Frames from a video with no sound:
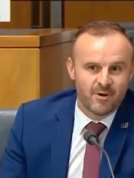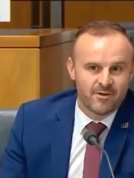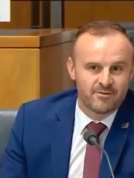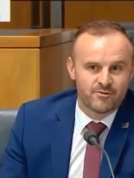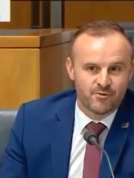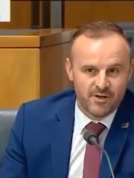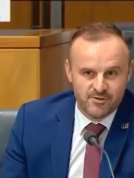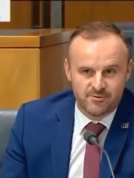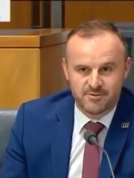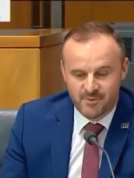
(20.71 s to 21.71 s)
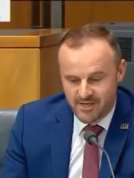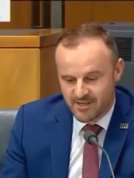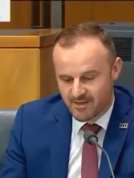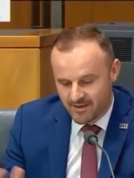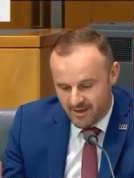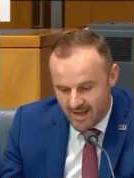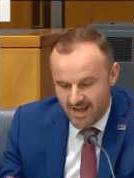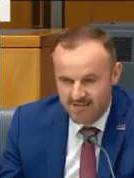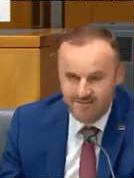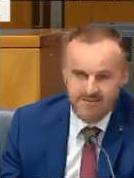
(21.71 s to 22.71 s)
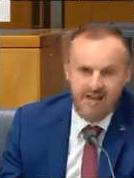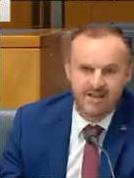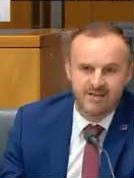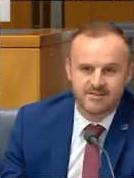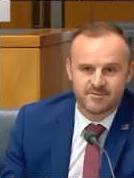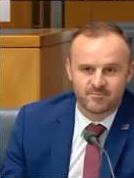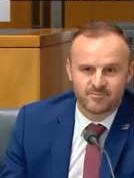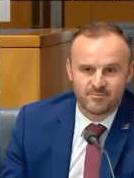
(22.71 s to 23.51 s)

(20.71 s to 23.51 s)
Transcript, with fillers: both the treasurer's meeting uh, and today, is